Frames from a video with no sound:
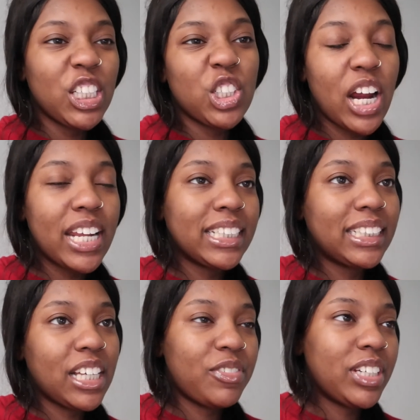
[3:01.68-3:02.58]
just trying to get
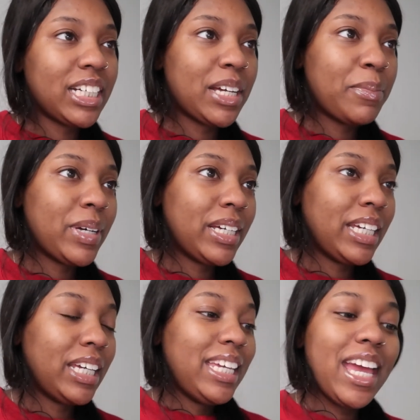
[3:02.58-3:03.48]
stuff done.
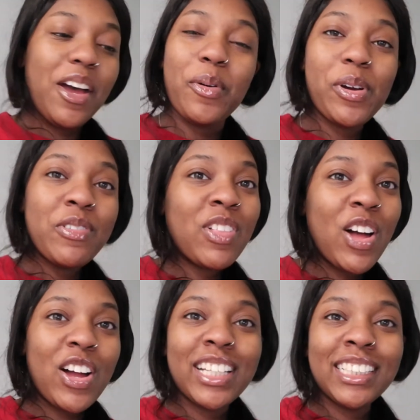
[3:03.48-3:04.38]
But yeah, we're
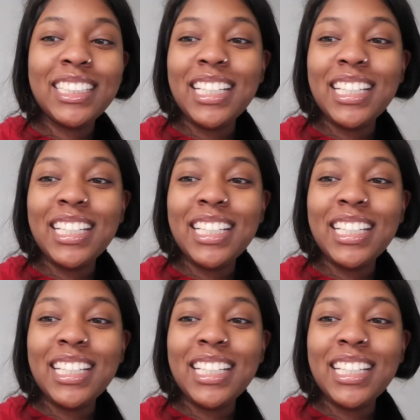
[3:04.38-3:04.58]
vlogging